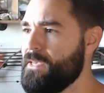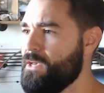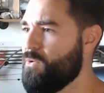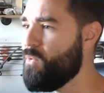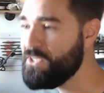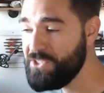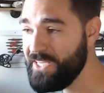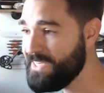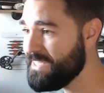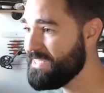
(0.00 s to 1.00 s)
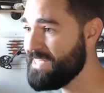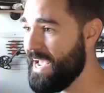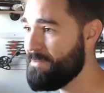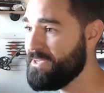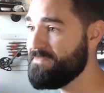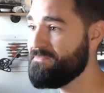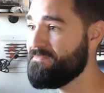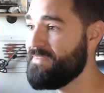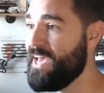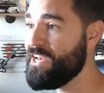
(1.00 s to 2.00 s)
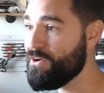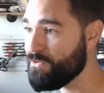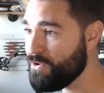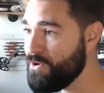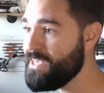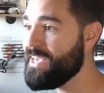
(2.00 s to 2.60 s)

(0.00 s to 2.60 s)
Once you get into this habit and you're learning